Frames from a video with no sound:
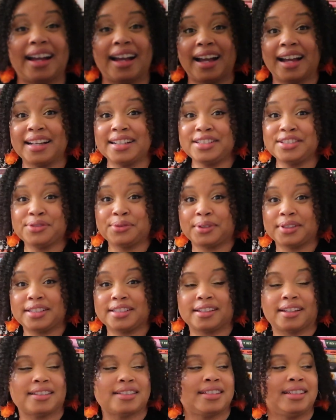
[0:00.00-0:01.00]
I just wanted
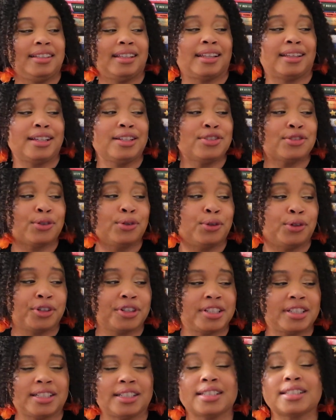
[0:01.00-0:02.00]
y'all to see that. That's
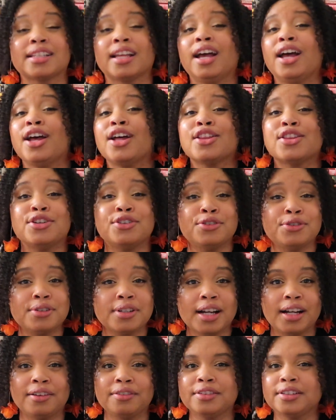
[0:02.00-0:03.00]
gorgeous. The new
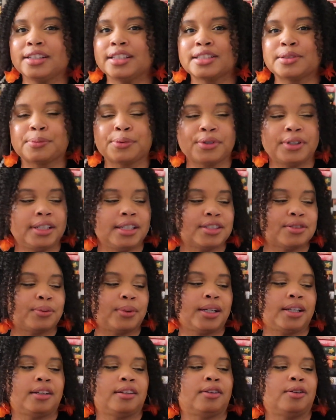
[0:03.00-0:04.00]
cover is pretty as
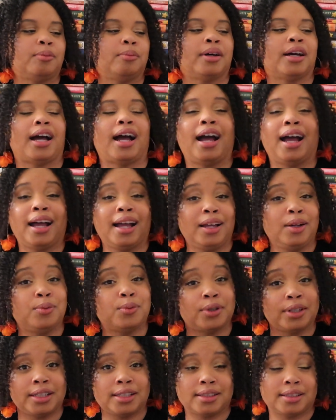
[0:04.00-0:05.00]
well, but I
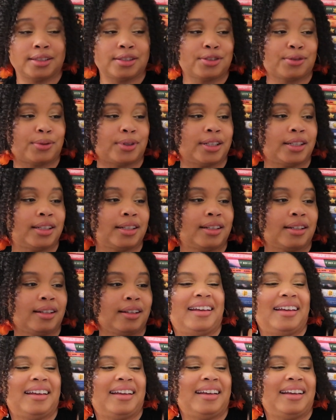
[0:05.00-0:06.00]
wanted this
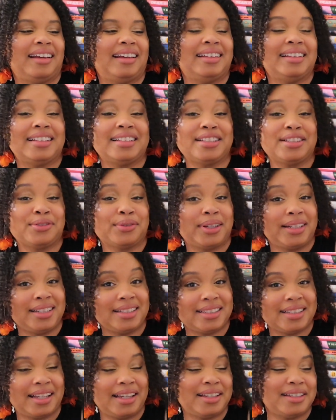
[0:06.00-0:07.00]
one. And this is what
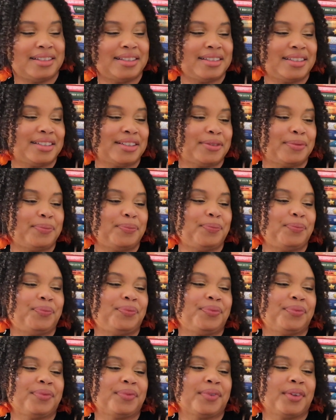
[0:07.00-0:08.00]
it says.
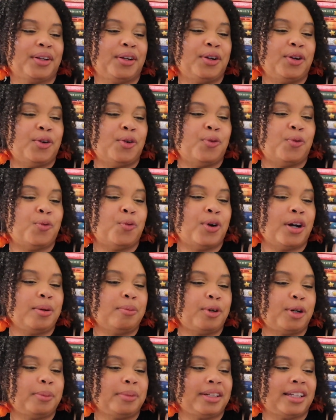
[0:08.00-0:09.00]
One
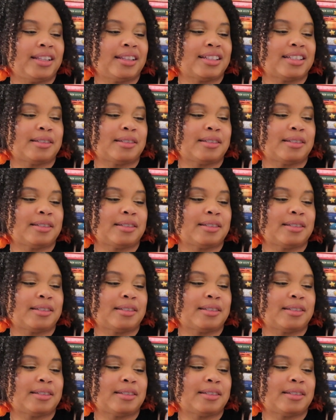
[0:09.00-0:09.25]
moment in the